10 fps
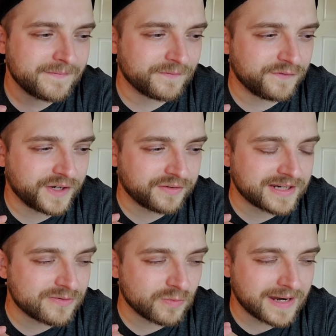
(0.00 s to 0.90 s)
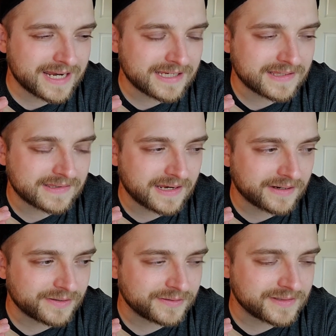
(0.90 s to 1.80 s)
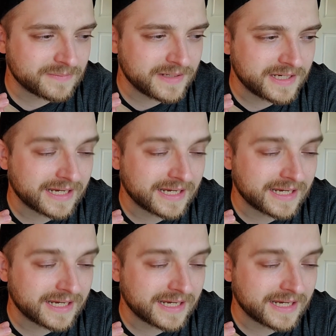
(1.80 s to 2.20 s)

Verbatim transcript: very gray scale to me.